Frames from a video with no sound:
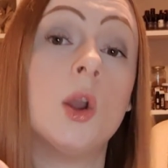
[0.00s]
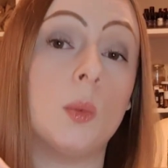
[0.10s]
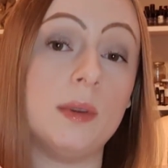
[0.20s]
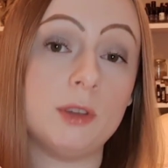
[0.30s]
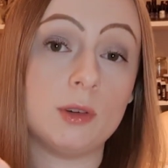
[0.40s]

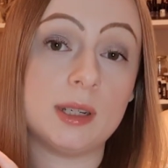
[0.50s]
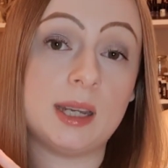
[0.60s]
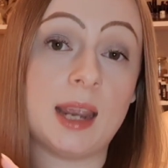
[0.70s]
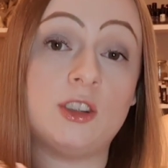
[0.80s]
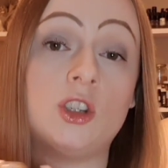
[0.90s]
with your
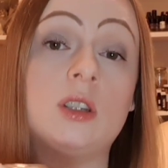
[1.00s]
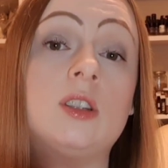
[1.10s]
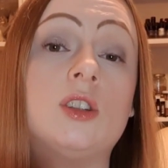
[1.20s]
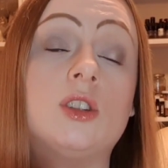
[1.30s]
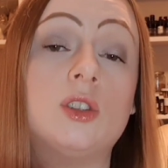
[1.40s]

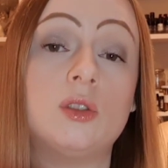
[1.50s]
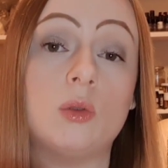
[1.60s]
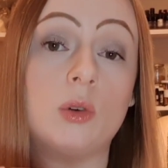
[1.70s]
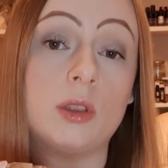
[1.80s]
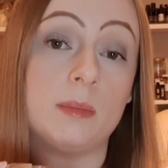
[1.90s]
intentions and
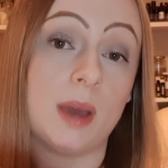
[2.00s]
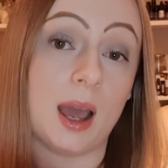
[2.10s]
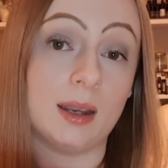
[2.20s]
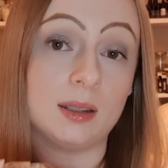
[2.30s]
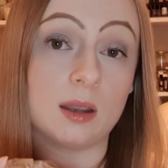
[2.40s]
store them
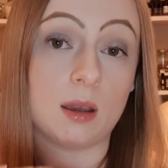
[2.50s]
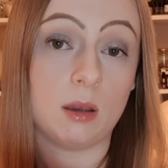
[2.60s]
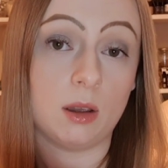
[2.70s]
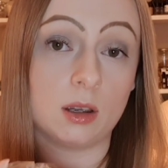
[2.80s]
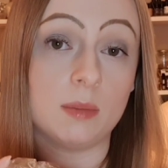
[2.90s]
under
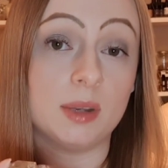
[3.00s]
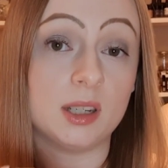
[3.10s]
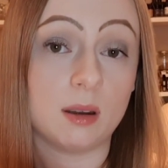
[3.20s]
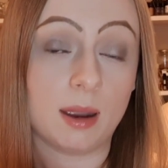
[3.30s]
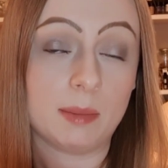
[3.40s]
Herkimer
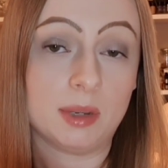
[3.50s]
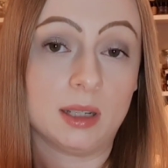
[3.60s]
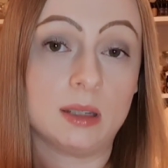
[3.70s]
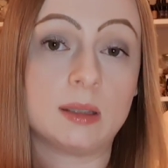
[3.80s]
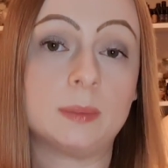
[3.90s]

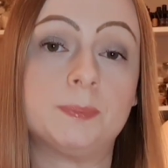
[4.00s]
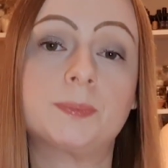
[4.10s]
diamonds.